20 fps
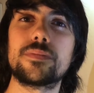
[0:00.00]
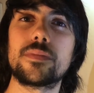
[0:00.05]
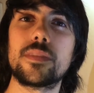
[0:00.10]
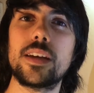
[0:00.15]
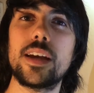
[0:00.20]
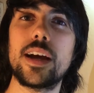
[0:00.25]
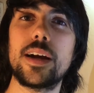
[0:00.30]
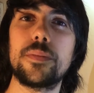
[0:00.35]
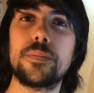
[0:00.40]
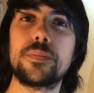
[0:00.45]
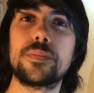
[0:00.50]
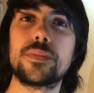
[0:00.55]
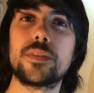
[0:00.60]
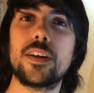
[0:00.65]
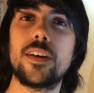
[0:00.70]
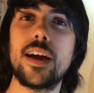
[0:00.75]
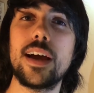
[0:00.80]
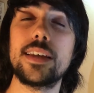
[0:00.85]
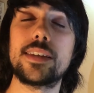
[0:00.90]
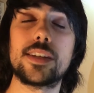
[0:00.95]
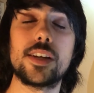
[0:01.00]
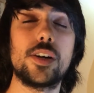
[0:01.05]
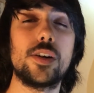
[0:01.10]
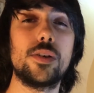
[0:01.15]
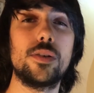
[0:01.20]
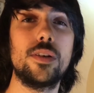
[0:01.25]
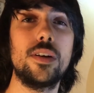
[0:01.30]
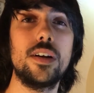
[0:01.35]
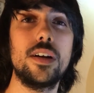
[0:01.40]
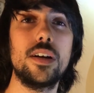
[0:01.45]
Yeah, alright,
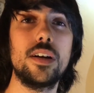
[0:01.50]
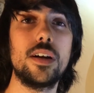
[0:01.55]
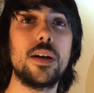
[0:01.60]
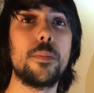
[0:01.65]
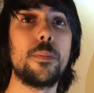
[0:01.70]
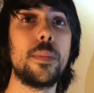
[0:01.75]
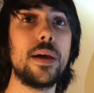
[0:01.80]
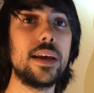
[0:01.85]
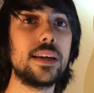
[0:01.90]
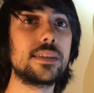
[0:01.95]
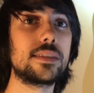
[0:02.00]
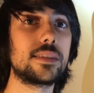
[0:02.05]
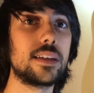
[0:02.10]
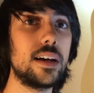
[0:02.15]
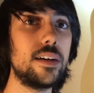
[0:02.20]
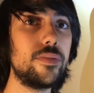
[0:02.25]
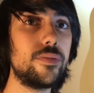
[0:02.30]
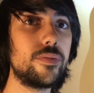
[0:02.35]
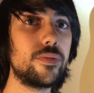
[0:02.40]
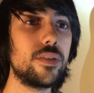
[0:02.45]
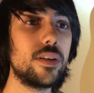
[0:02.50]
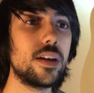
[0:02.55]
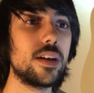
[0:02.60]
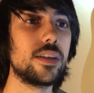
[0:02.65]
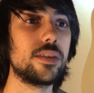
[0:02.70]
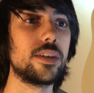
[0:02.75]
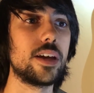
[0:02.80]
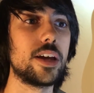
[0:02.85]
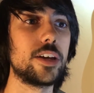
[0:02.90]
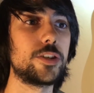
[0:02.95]
so make stuff
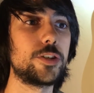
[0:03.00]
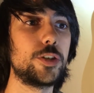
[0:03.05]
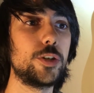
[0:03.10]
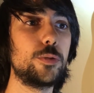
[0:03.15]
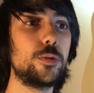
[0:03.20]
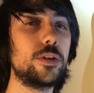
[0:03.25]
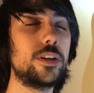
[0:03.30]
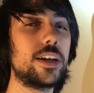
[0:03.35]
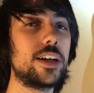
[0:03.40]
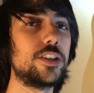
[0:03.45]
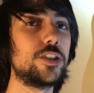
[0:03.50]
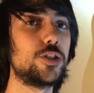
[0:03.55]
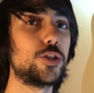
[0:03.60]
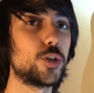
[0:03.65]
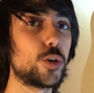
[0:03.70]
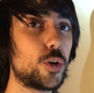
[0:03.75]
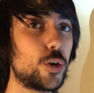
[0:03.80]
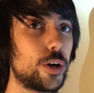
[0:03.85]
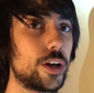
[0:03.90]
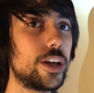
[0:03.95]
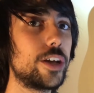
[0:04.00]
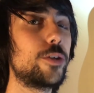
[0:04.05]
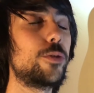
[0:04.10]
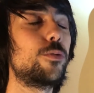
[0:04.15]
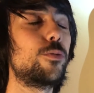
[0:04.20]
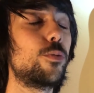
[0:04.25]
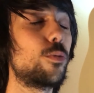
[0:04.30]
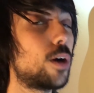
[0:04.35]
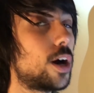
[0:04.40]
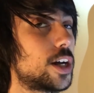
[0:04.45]
that you would enjoy
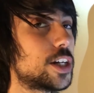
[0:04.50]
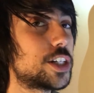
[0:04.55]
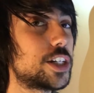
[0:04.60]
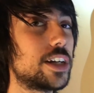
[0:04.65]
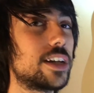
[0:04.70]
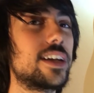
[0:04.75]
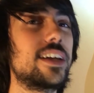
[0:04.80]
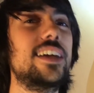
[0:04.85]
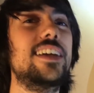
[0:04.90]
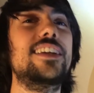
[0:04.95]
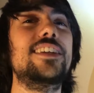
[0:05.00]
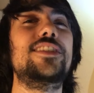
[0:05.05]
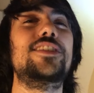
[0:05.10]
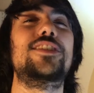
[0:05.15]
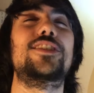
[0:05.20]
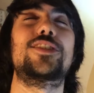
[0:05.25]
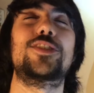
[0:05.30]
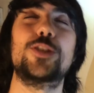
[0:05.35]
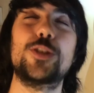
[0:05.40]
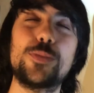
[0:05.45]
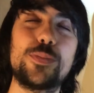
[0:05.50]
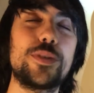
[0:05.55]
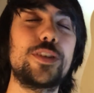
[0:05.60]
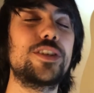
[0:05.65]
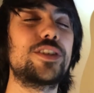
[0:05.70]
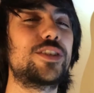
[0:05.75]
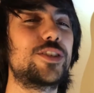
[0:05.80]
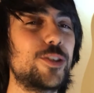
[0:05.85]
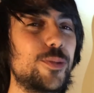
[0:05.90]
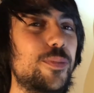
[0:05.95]
watching. It is
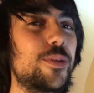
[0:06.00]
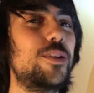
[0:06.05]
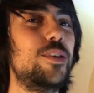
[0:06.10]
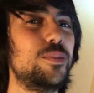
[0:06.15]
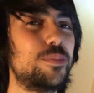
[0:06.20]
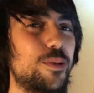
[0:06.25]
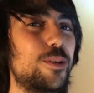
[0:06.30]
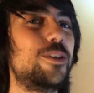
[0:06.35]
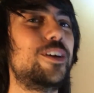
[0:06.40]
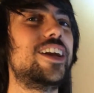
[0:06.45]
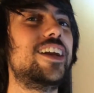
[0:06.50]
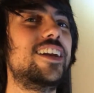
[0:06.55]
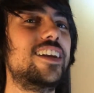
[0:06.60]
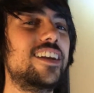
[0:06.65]
super, super important.